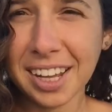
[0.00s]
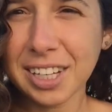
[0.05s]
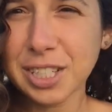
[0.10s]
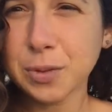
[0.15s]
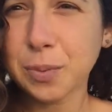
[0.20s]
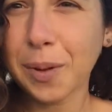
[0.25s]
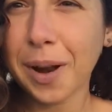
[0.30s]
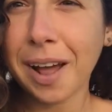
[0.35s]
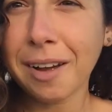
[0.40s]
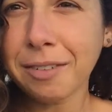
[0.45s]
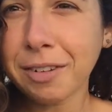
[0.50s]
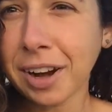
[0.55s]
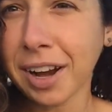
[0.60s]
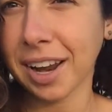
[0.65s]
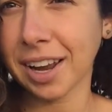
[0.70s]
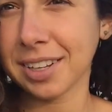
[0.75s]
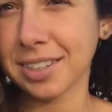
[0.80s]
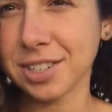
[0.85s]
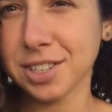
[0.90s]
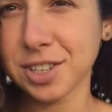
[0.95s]
is whatever
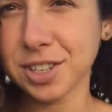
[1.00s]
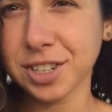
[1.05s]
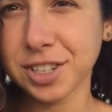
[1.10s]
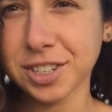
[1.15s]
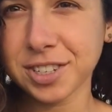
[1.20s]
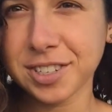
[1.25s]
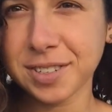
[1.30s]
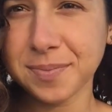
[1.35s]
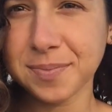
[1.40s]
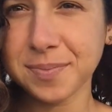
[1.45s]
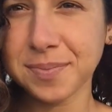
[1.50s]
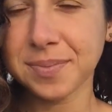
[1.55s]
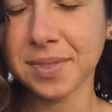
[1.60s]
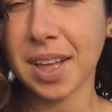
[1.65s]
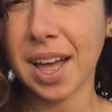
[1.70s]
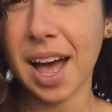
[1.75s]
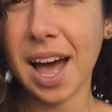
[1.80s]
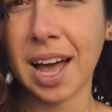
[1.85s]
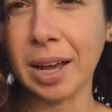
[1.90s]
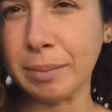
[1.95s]
answers
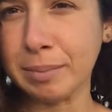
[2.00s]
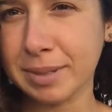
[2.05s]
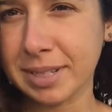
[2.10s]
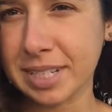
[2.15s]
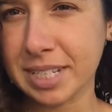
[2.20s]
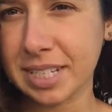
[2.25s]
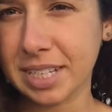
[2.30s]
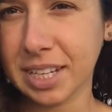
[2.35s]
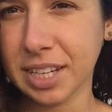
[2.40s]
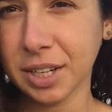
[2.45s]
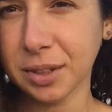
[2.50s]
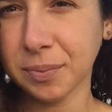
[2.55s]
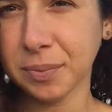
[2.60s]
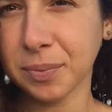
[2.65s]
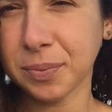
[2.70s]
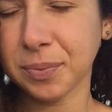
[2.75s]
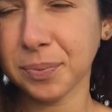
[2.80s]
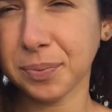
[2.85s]
I'm seeking,